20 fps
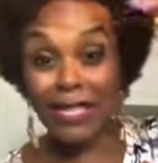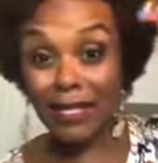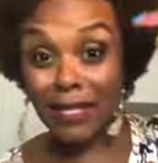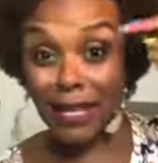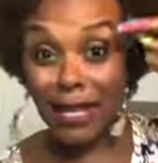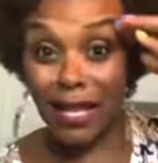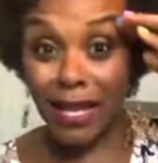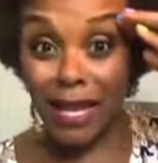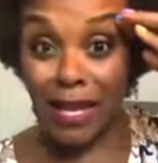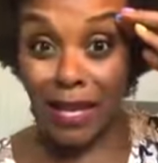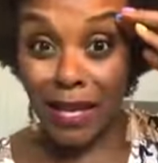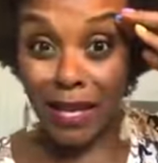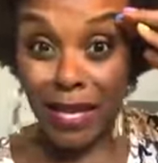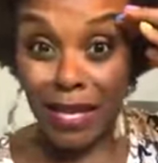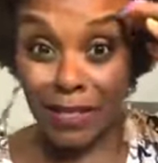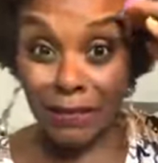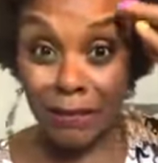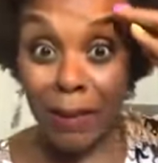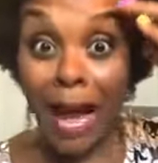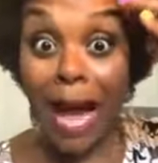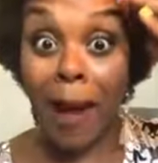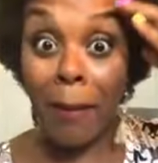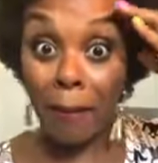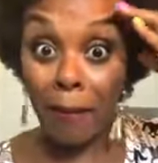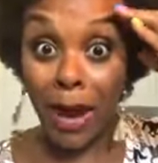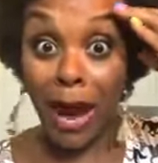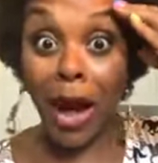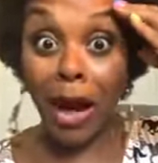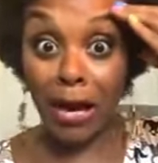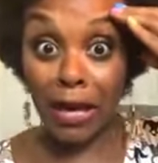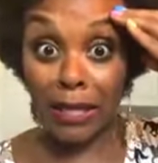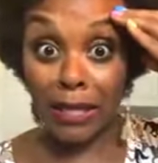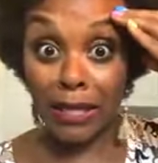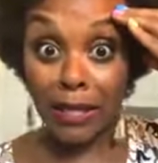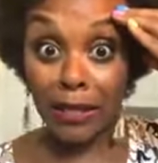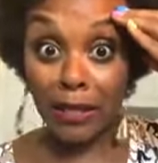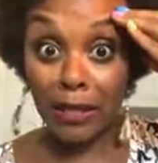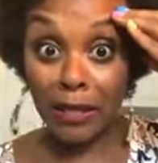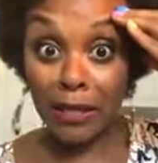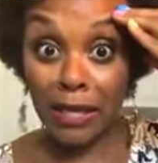mind-boggling.
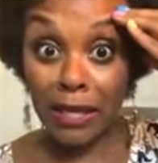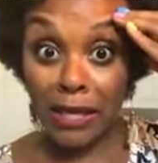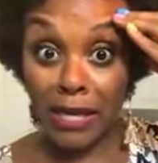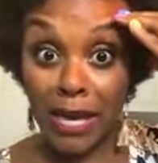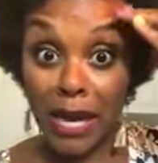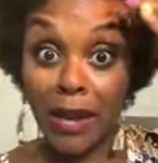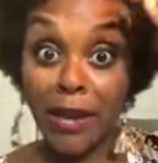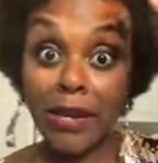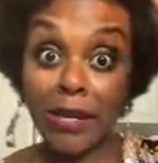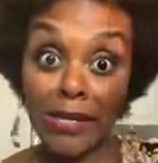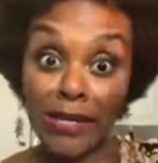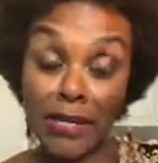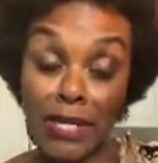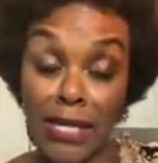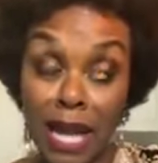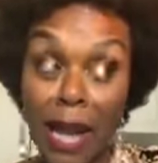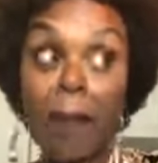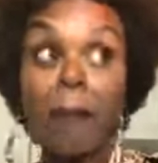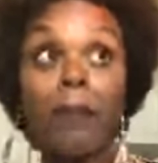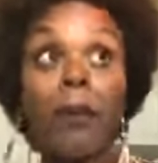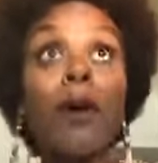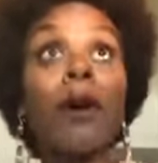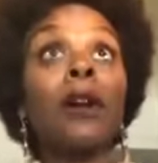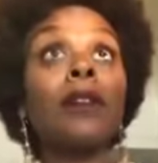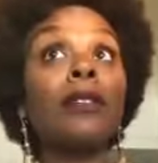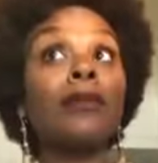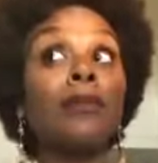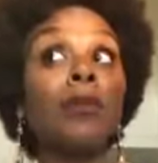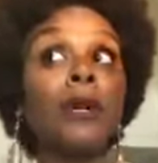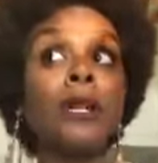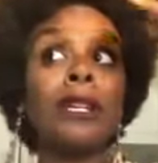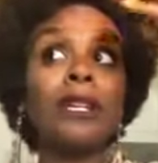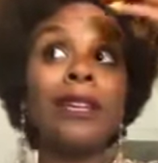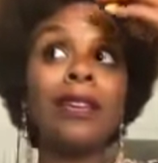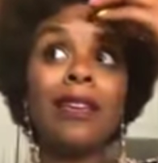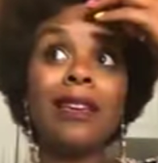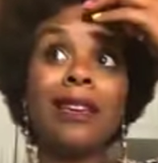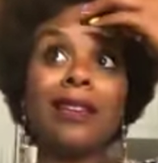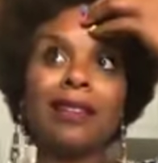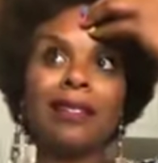That part is what it is.
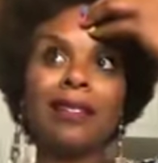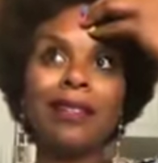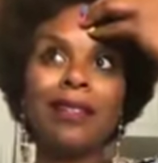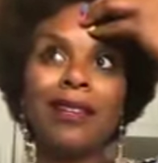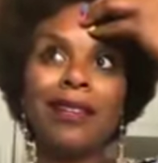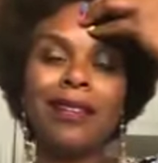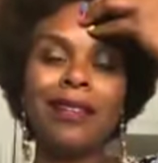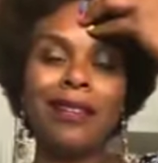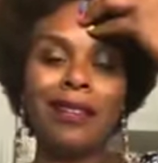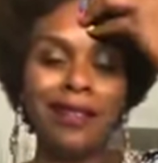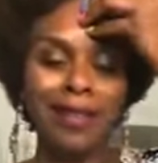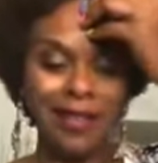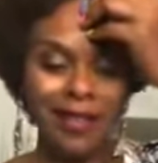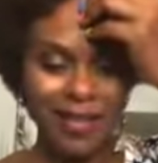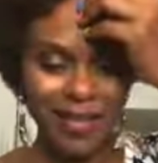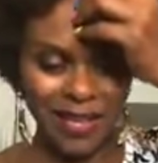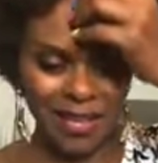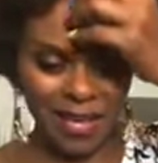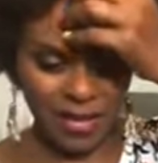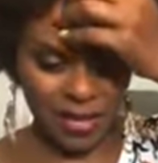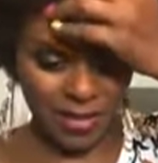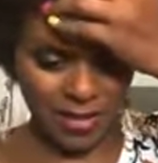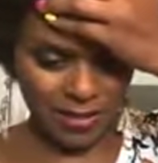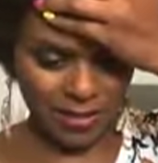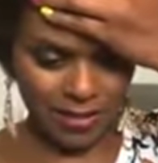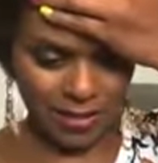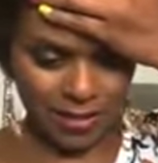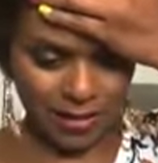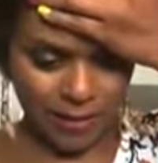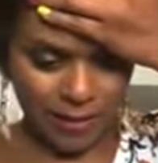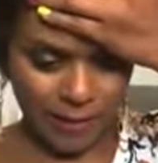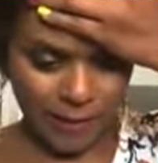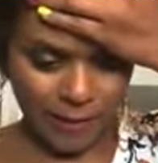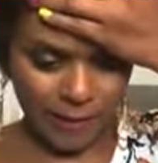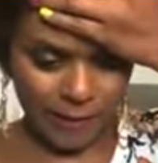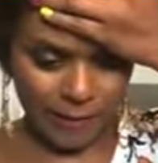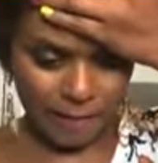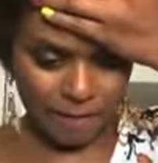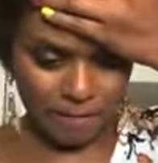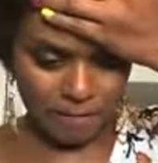It is
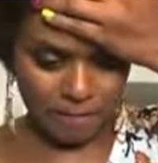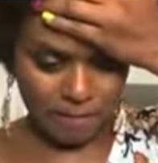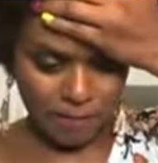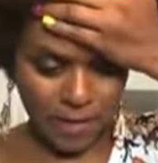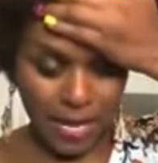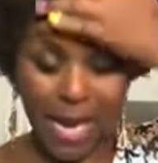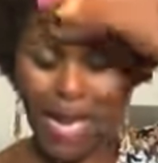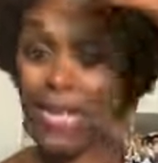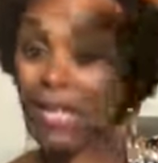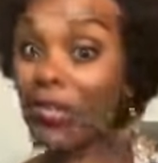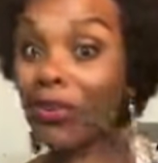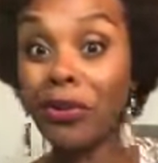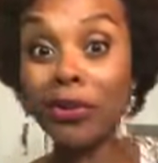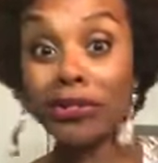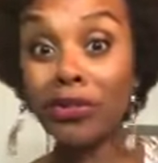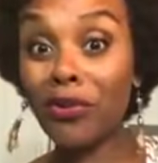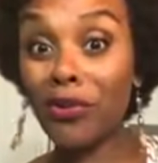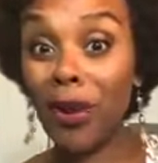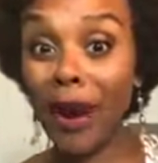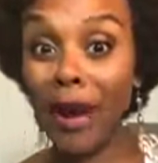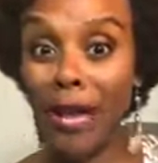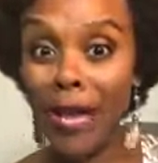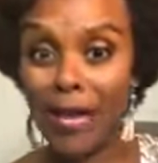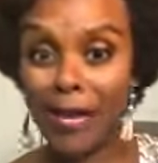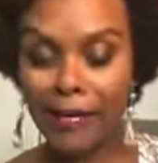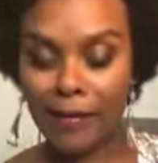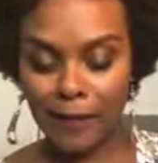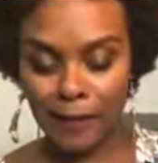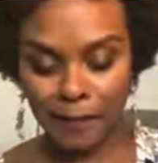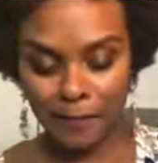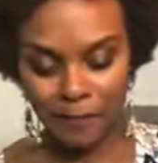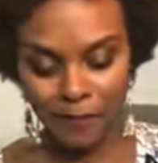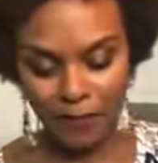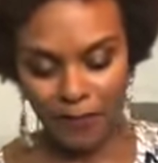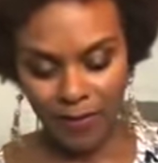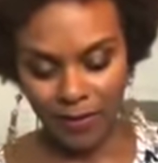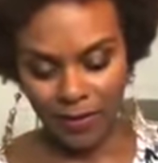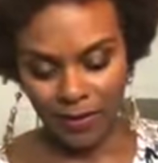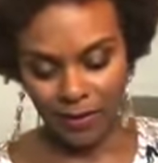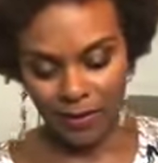and looked great. And there's
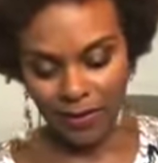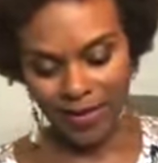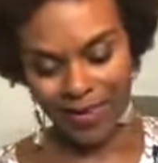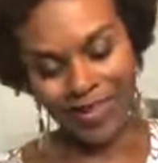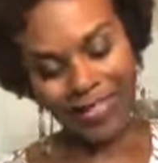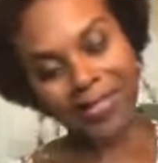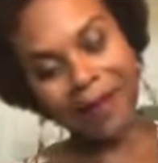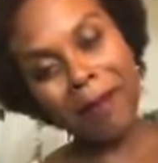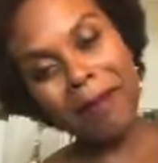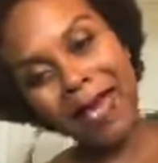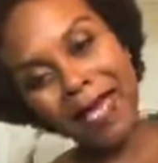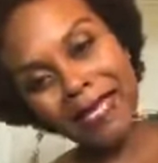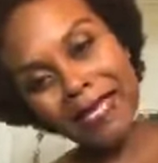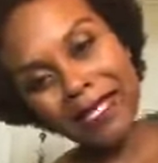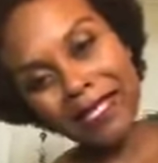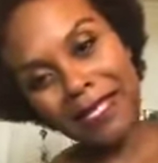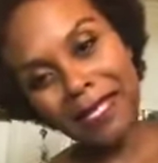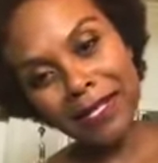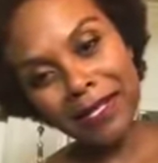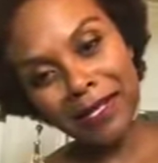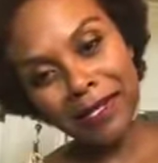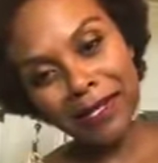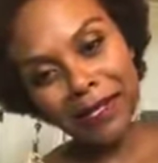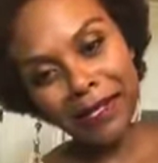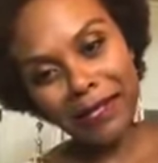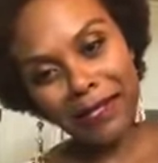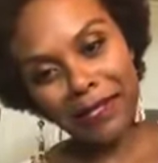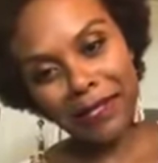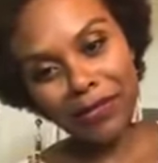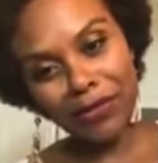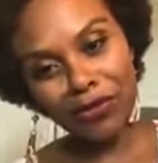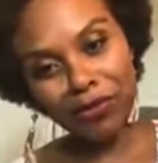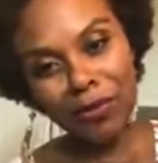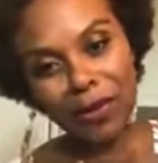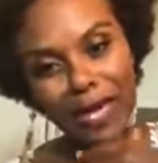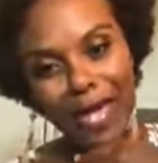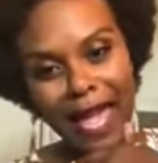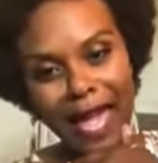a message in this to be had.